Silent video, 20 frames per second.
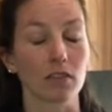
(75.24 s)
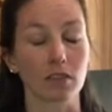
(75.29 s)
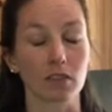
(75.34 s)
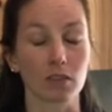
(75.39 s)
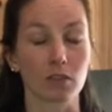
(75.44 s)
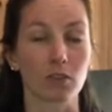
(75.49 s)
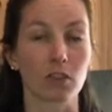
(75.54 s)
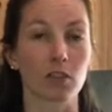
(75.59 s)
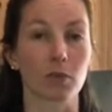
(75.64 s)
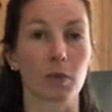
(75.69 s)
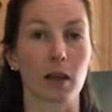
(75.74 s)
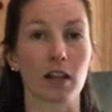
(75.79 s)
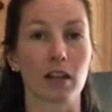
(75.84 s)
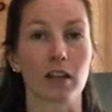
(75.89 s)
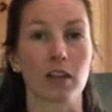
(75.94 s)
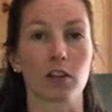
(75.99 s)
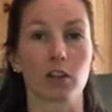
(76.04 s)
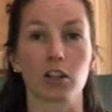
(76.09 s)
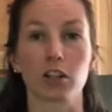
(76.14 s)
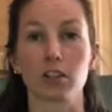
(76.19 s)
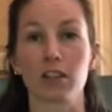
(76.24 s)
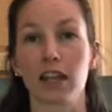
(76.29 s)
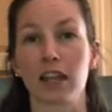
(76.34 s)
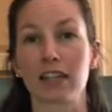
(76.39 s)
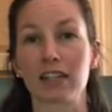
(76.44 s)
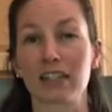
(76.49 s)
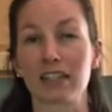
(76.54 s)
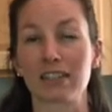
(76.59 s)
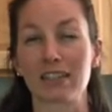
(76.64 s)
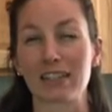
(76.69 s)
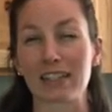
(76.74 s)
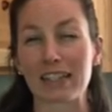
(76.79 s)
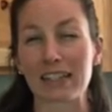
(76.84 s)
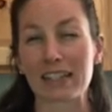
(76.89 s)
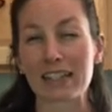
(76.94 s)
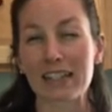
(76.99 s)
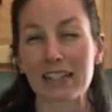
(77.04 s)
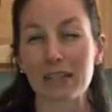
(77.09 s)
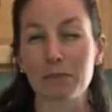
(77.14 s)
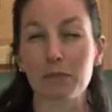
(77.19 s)
you smell it or you taste it and you're like,
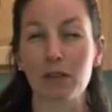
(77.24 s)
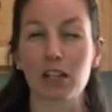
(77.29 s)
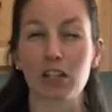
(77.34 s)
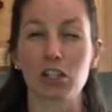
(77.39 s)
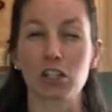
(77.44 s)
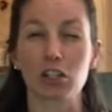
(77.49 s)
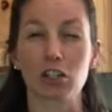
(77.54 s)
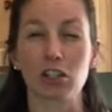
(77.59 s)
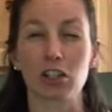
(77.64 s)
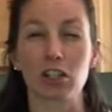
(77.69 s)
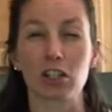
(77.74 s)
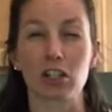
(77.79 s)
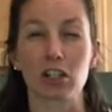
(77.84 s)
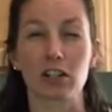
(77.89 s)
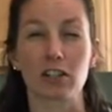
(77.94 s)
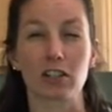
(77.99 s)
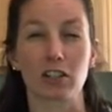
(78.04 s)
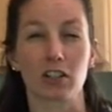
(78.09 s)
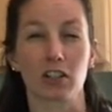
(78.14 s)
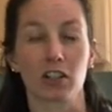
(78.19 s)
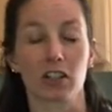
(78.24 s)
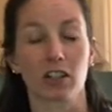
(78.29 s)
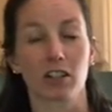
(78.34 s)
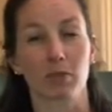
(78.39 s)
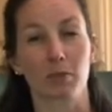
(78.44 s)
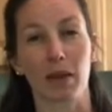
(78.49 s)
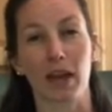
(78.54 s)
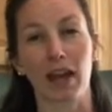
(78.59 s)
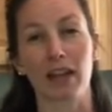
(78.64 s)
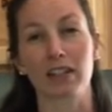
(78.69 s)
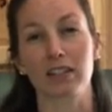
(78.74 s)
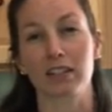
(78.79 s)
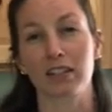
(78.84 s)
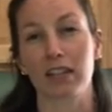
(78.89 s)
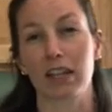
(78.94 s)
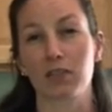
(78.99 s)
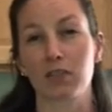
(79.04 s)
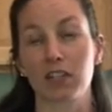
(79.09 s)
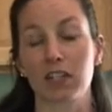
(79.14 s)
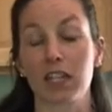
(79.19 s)
I'm not sure, is it good, is it bad, is it
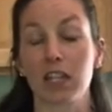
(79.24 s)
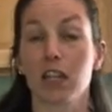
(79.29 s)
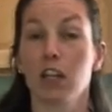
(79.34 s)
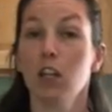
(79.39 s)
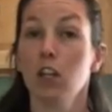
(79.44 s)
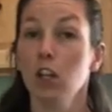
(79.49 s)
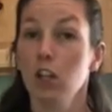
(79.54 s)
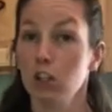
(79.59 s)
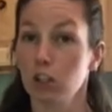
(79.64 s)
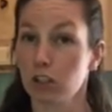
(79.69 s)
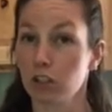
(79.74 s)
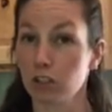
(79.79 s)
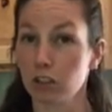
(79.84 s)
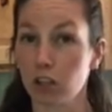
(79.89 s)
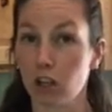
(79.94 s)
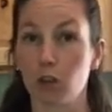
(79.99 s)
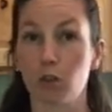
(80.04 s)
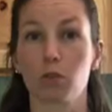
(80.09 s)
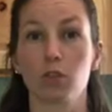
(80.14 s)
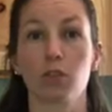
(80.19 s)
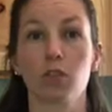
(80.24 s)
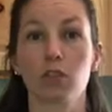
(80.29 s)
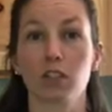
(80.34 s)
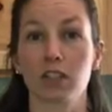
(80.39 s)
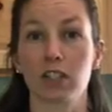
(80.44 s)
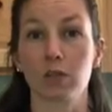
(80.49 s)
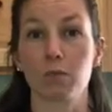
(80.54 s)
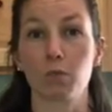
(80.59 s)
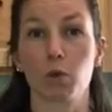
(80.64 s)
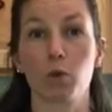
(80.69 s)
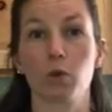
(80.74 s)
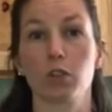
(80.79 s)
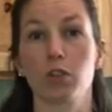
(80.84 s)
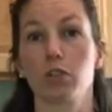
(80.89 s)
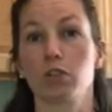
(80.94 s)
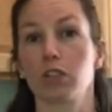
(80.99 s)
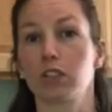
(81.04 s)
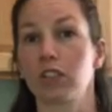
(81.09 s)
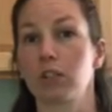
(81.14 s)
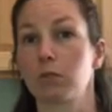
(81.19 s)
safe to eat? You'll know, you'll see mold,
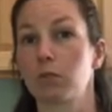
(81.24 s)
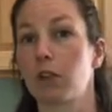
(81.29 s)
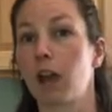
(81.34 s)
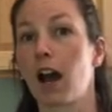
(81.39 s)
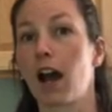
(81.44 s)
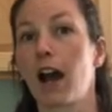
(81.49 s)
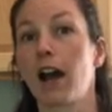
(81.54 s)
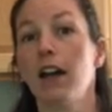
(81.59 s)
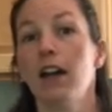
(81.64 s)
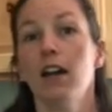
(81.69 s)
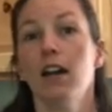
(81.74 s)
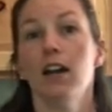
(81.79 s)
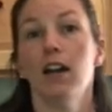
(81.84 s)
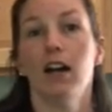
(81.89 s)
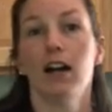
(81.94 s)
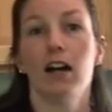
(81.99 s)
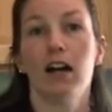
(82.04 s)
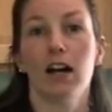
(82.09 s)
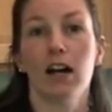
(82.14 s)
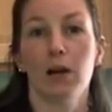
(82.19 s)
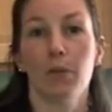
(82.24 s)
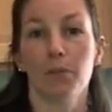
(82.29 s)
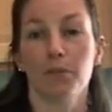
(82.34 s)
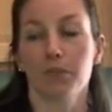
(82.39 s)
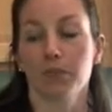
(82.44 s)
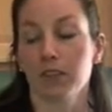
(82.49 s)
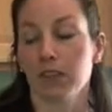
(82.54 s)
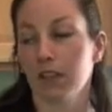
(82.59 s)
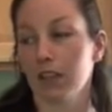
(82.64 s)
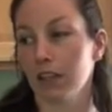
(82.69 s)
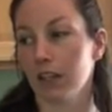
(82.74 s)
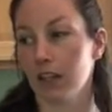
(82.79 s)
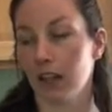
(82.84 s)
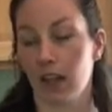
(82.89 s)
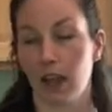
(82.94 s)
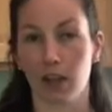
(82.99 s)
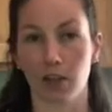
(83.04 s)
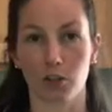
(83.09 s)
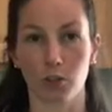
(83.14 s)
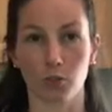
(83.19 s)
you'll see rot, and
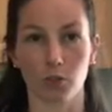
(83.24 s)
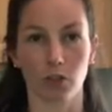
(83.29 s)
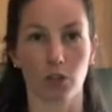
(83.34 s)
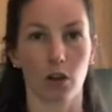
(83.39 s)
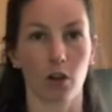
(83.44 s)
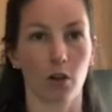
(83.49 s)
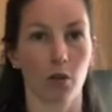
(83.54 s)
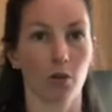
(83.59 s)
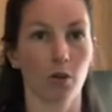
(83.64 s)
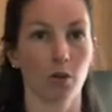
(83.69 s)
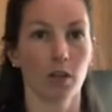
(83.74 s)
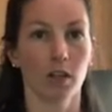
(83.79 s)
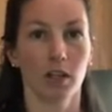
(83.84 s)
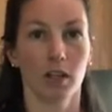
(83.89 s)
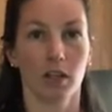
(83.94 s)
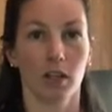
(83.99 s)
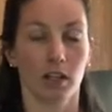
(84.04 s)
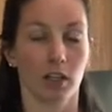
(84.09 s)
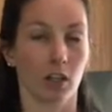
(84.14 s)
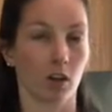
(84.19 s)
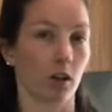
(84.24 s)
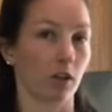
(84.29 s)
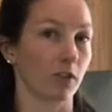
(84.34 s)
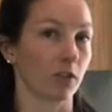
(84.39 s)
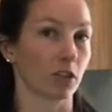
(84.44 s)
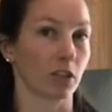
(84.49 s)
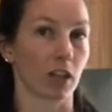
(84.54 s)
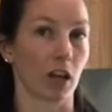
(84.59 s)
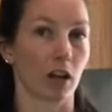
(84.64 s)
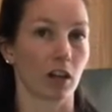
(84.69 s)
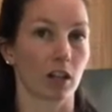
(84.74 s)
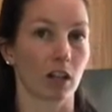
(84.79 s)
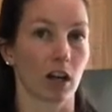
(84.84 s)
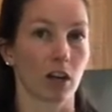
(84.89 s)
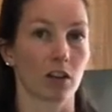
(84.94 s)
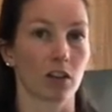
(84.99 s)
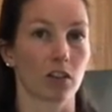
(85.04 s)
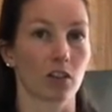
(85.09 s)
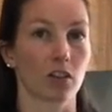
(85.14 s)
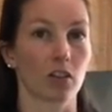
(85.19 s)
you'll know, if your
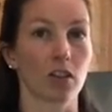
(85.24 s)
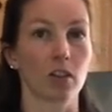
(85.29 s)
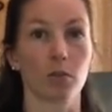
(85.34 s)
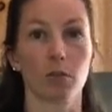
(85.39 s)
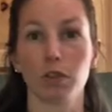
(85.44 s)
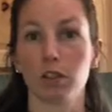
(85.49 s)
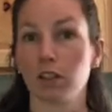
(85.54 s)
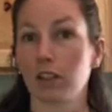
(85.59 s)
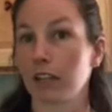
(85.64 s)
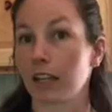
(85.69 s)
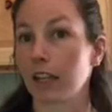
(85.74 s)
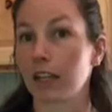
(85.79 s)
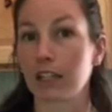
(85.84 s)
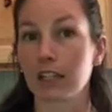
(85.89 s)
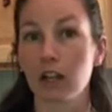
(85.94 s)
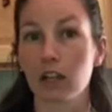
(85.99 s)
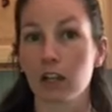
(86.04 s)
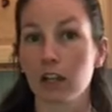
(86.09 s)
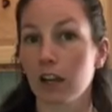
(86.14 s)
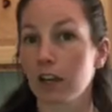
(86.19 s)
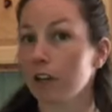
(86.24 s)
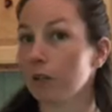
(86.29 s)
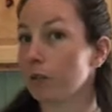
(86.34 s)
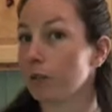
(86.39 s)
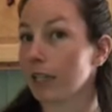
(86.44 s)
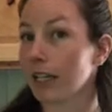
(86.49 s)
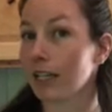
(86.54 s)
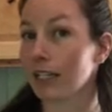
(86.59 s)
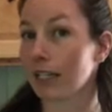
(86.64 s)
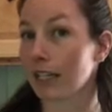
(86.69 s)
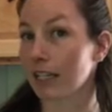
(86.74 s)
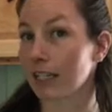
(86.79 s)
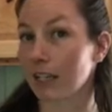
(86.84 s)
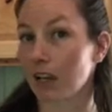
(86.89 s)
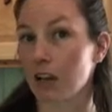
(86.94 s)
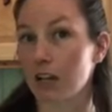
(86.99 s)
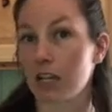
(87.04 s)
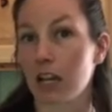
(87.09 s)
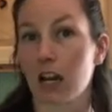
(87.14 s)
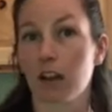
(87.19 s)
sauerkraut is good, it will look like sauerkraut and it will taste like
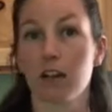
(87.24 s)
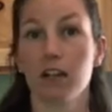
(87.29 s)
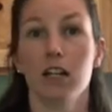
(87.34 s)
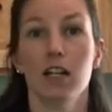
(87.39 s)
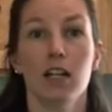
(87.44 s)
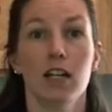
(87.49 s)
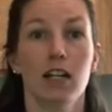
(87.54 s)
sauerkraut.